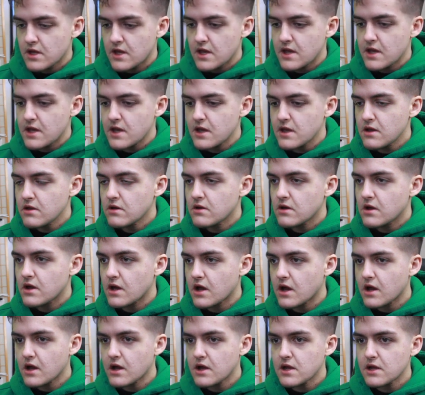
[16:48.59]

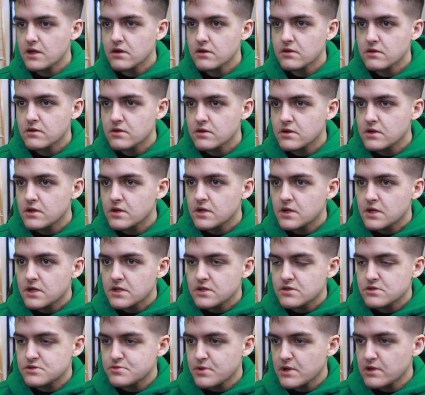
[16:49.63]

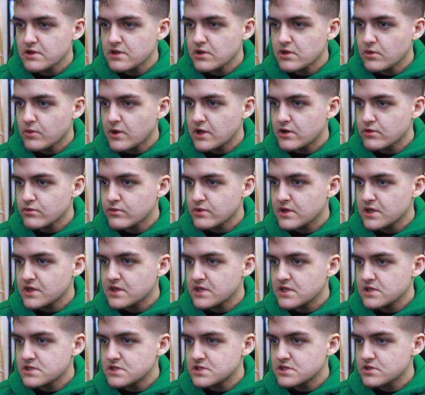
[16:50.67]
There's probably a way to rig
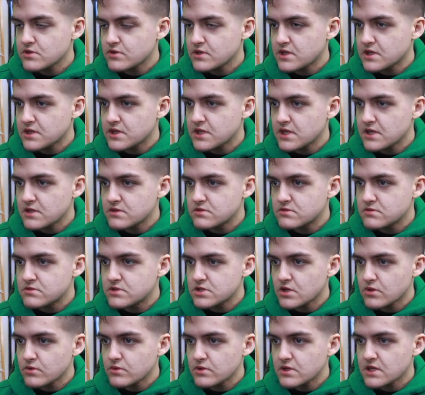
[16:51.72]
these so that they
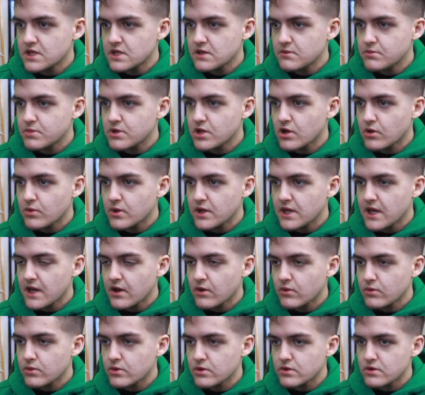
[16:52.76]
don't keep going
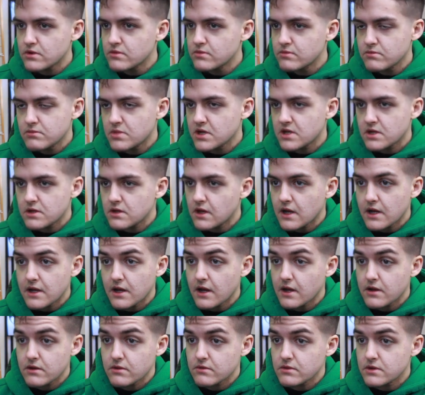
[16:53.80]
outward, but
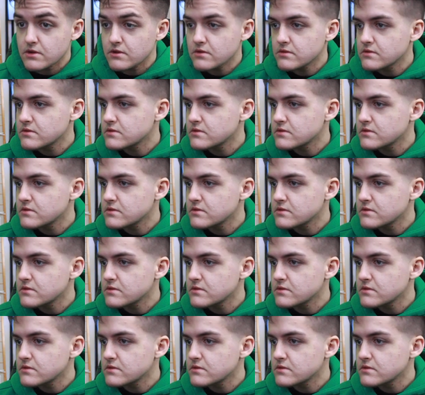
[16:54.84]
I don't know.